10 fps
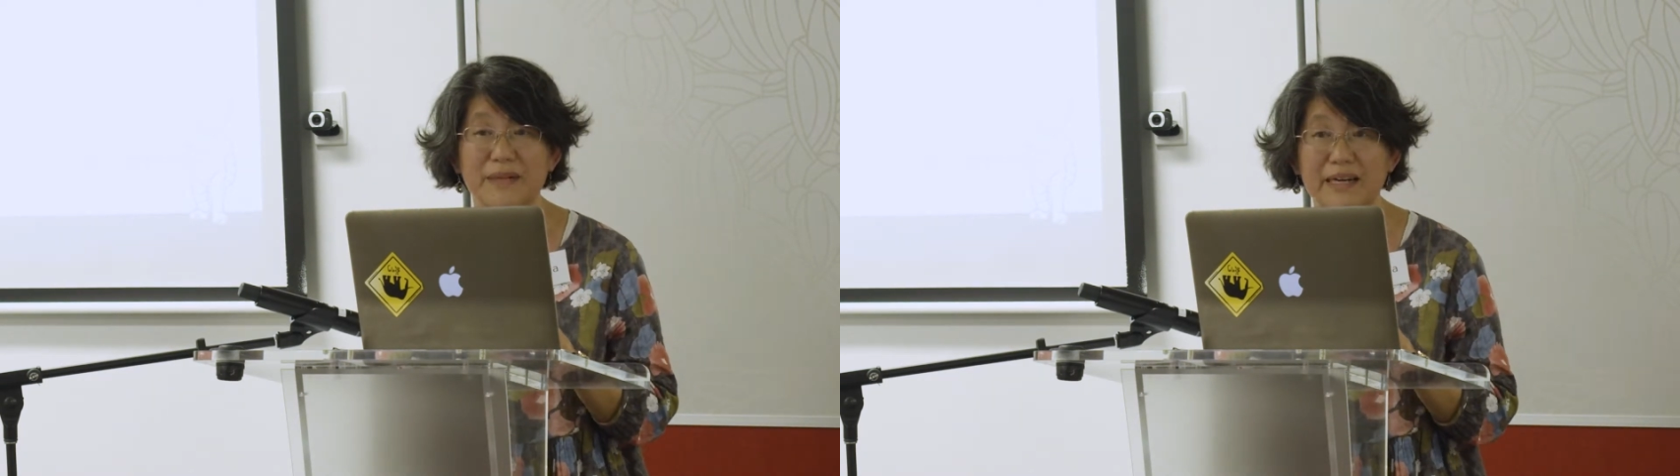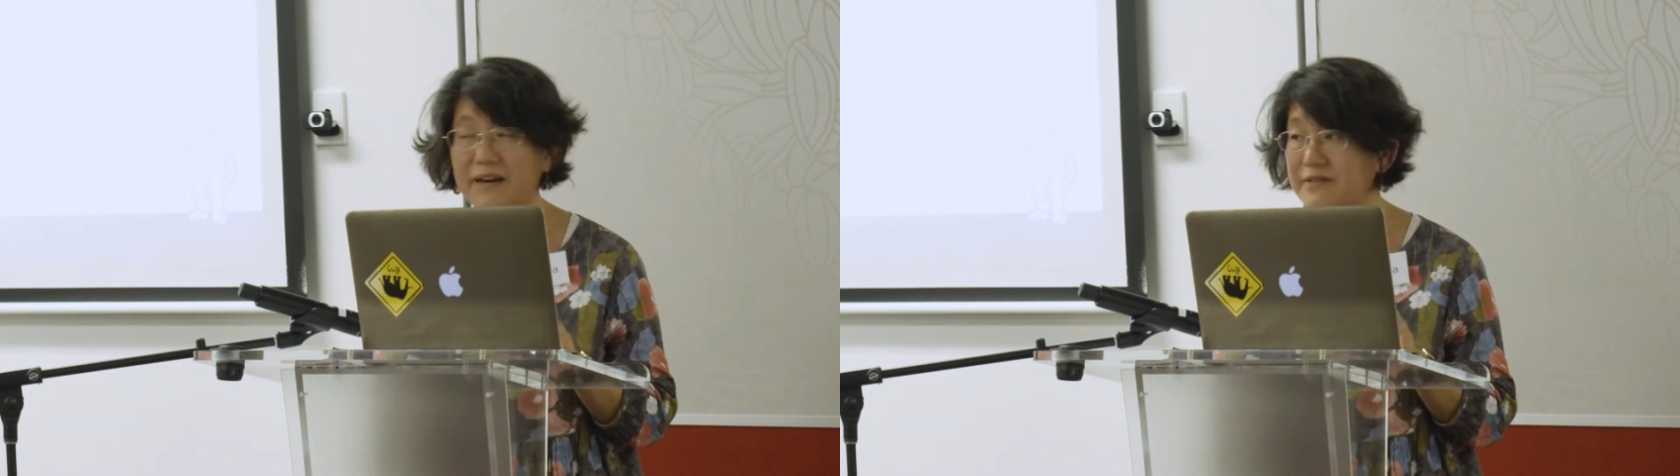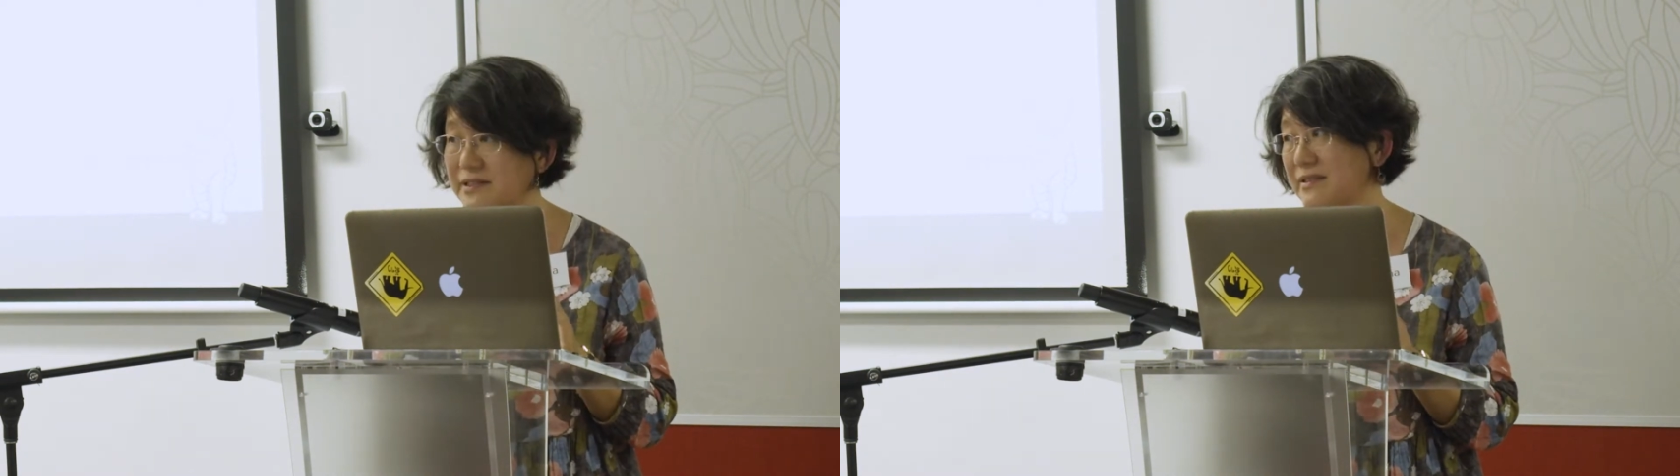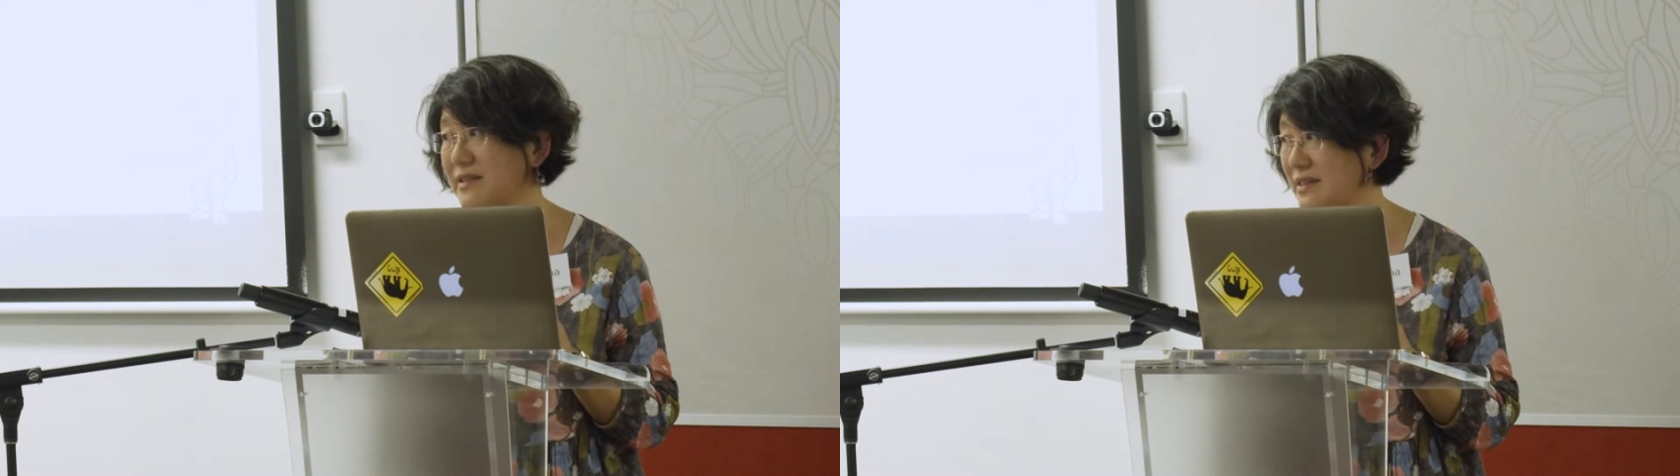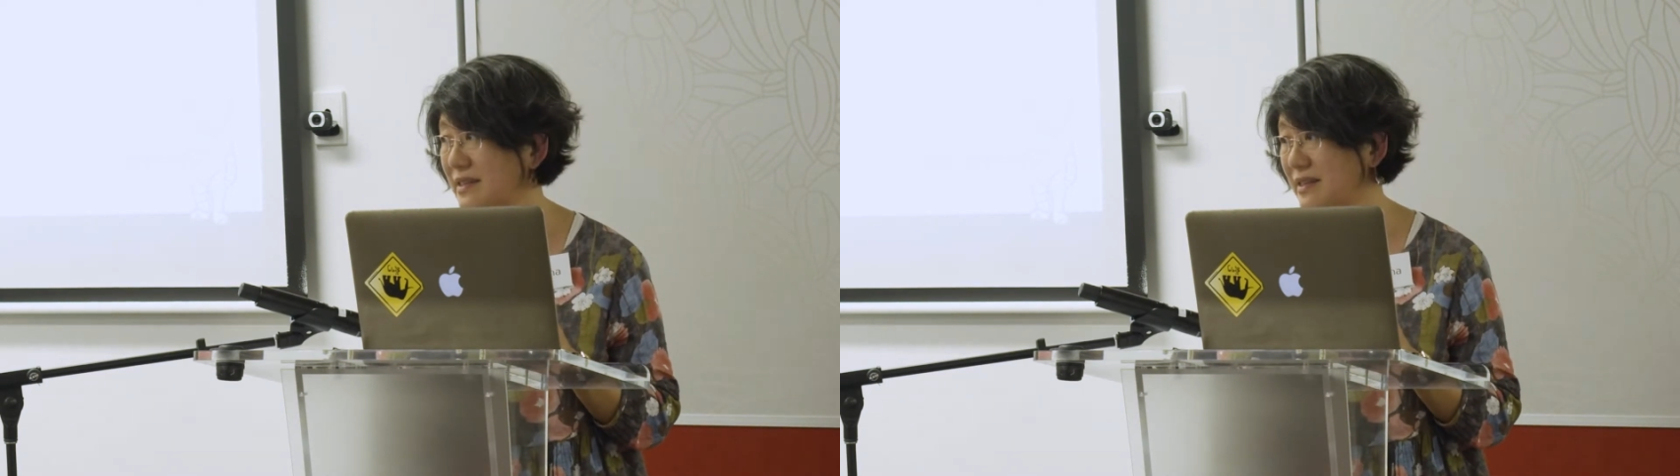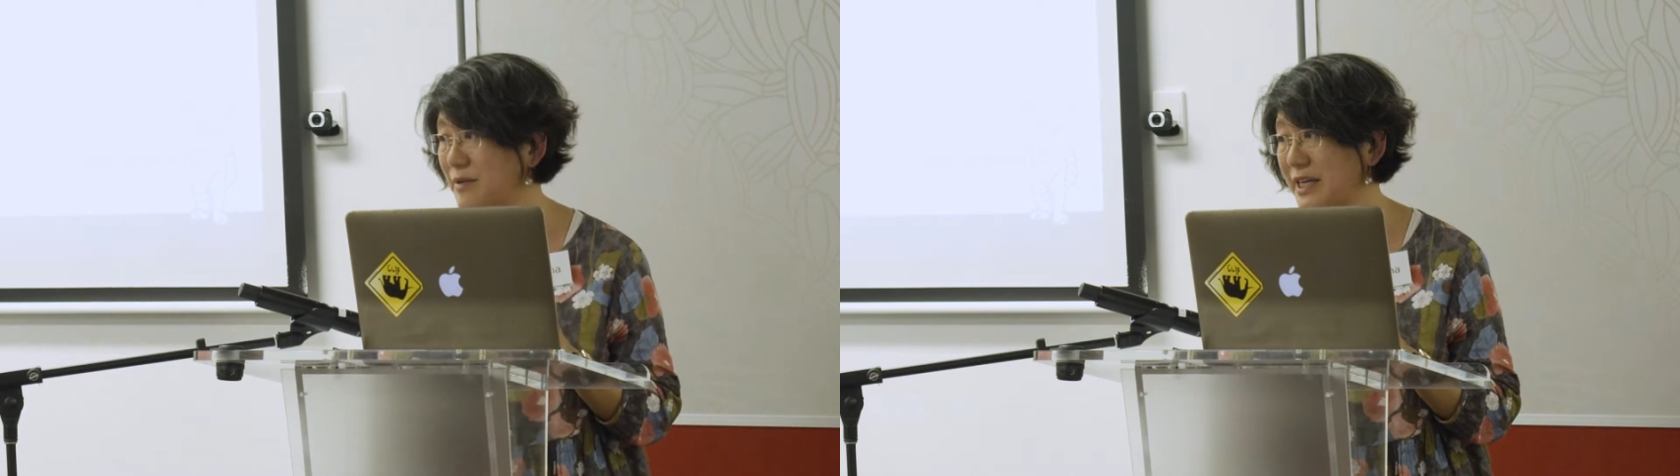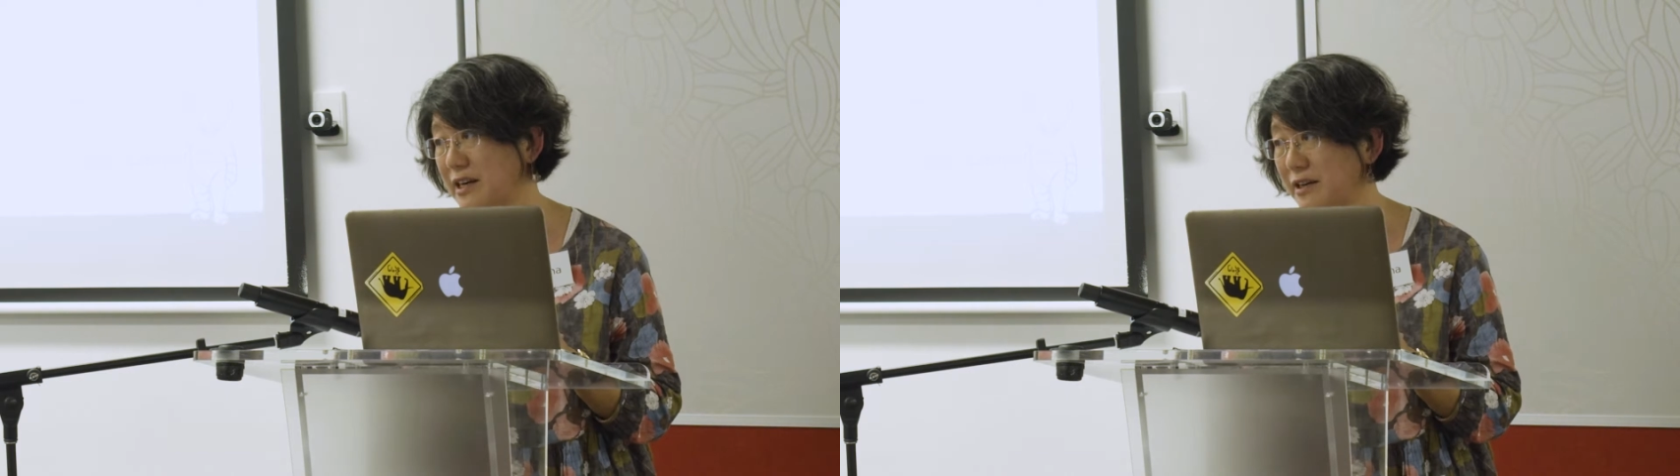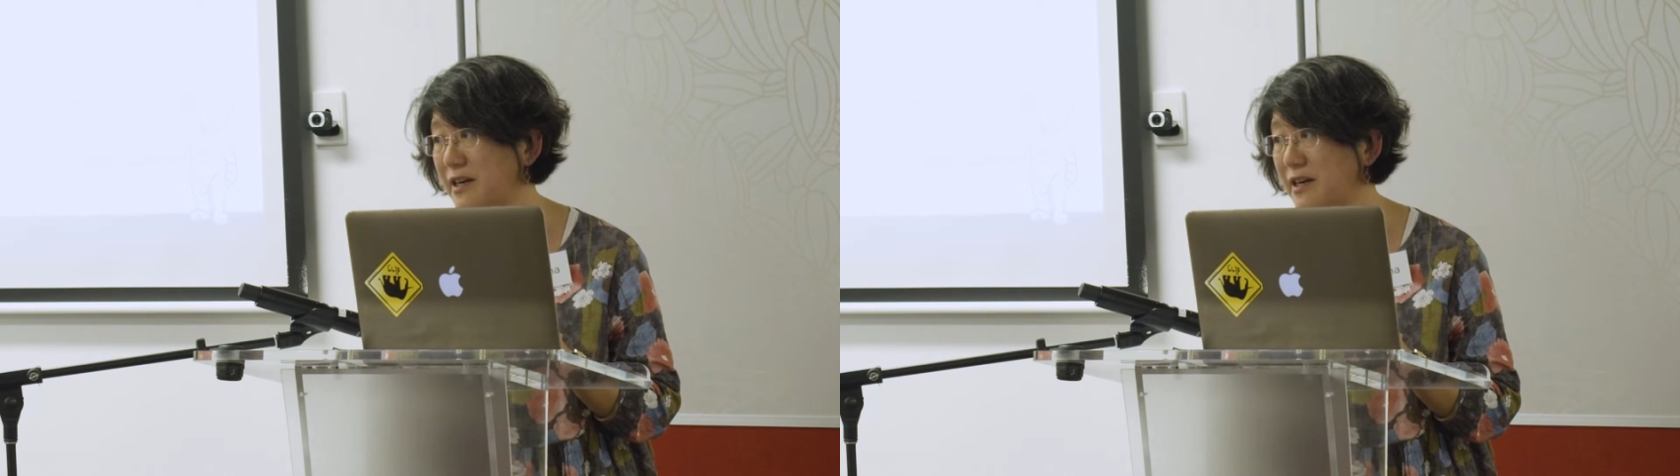after we go